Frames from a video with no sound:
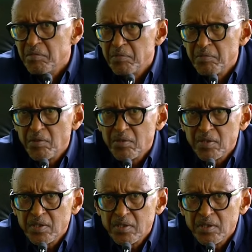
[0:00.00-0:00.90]
people
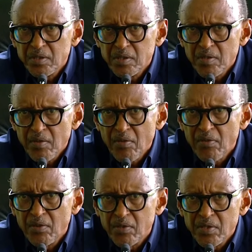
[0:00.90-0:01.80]

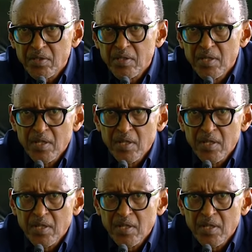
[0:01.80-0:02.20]
thought.